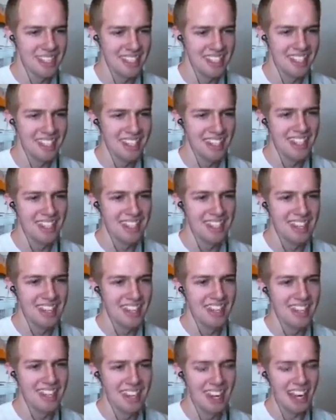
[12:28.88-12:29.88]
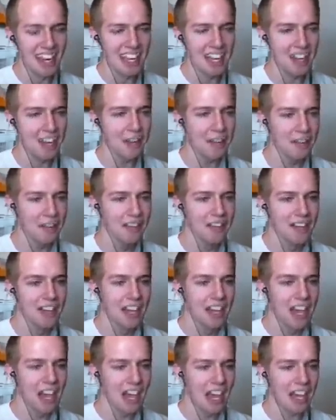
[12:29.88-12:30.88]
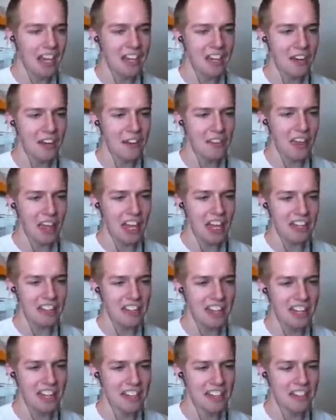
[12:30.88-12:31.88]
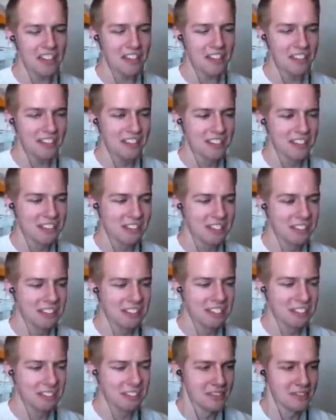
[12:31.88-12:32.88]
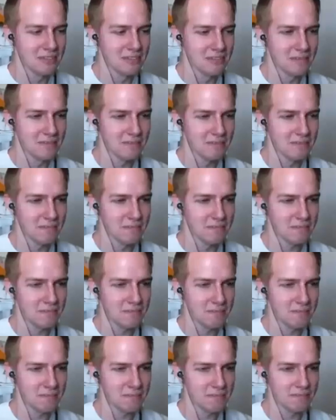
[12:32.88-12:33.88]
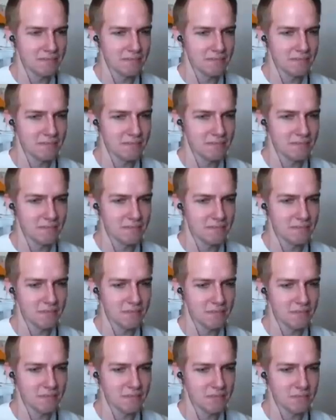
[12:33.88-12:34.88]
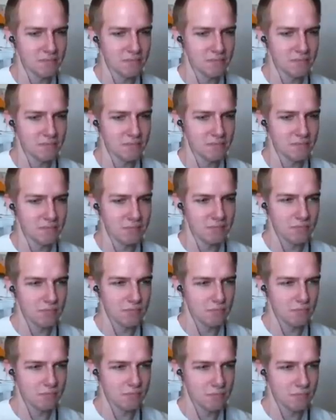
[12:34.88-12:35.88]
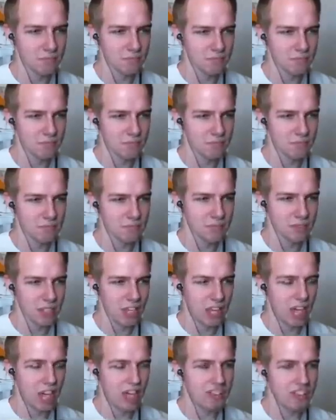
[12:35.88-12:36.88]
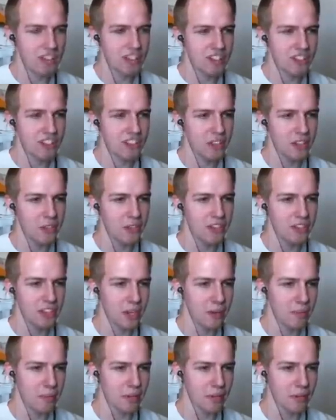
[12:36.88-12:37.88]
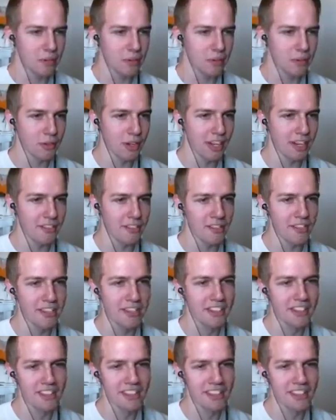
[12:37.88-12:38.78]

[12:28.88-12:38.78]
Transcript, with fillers: I believe in you. Oh my gosh! I don't like this. You throw down your guns. I give up. You sprint away. I should just steal the Jeep and cruise around.